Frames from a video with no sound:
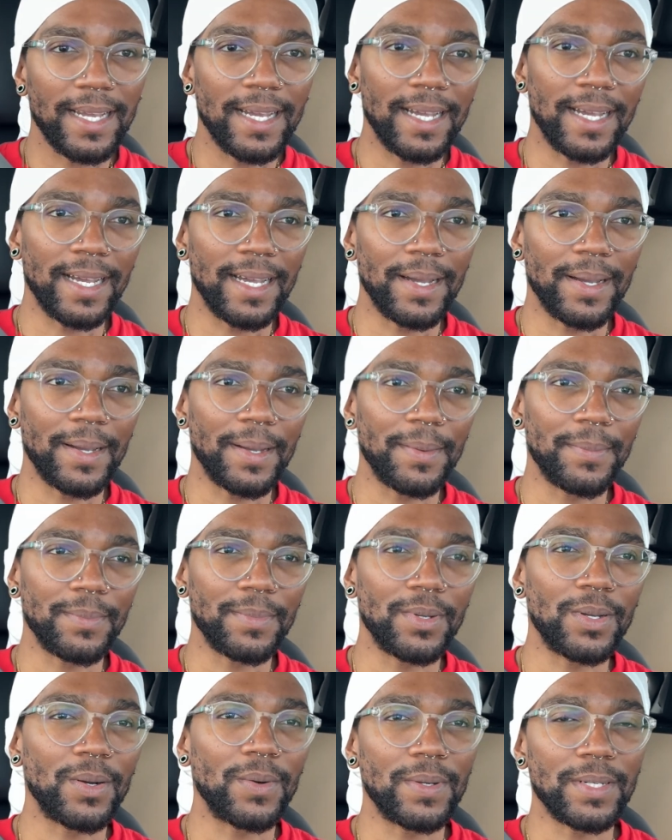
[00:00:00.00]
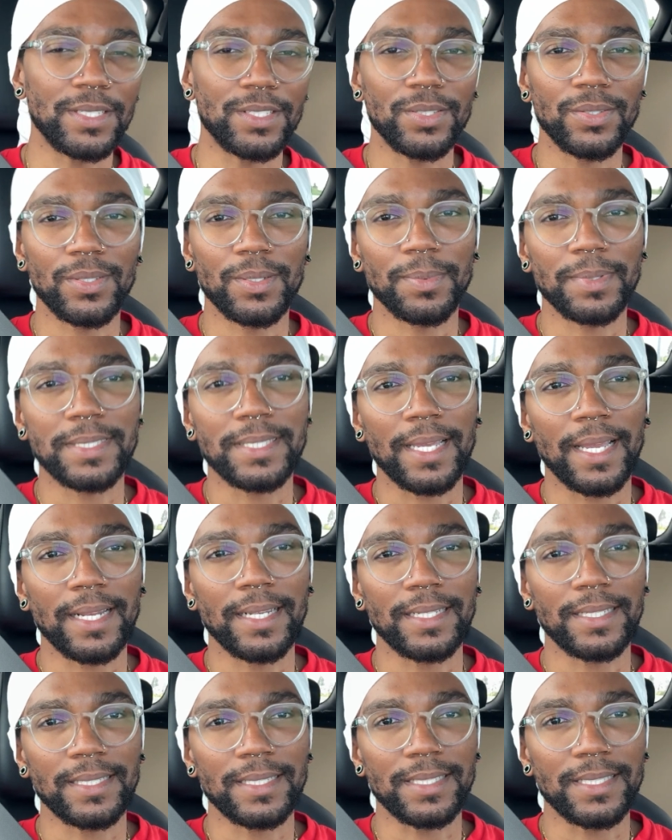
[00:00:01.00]
going to the
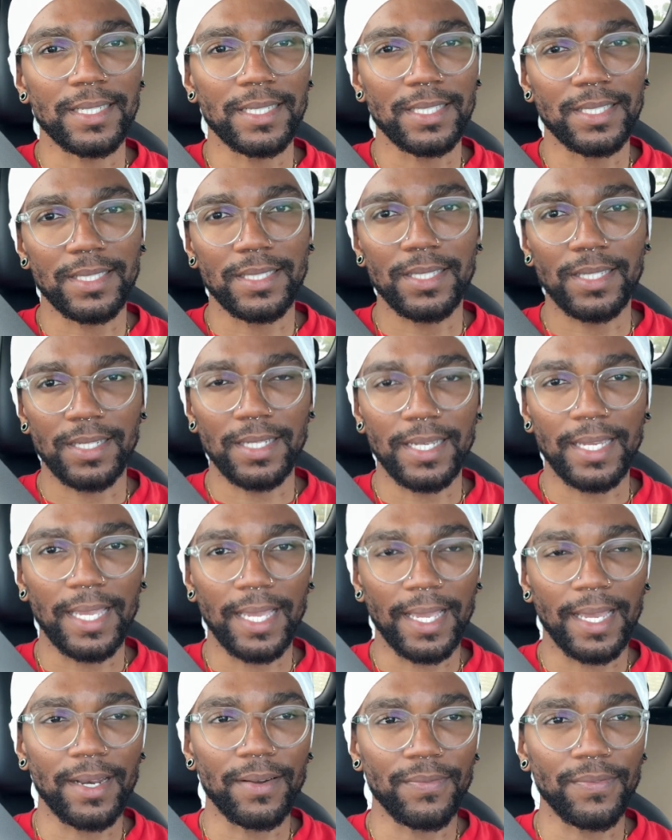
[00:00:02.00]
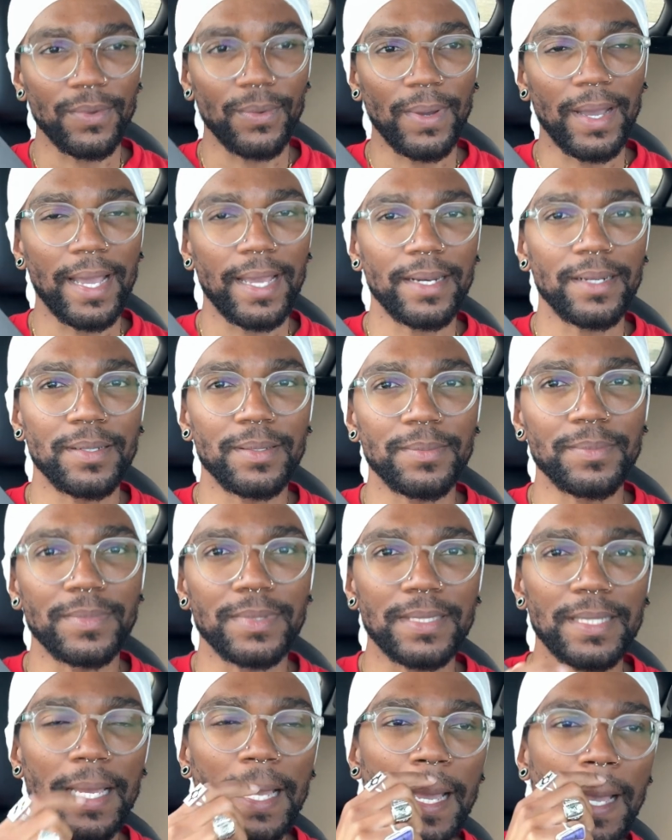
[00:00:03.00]
botanica just to look at a few
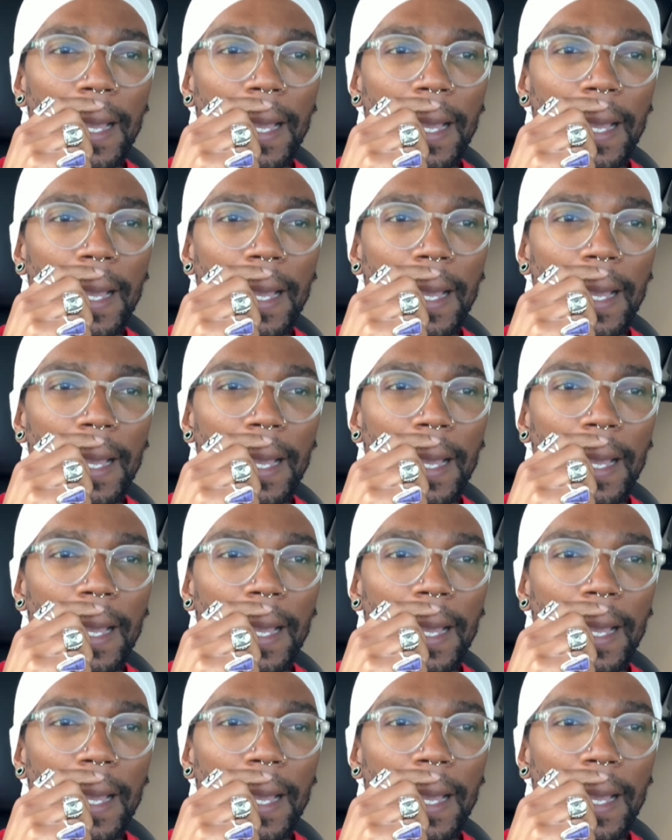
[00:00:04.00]
items,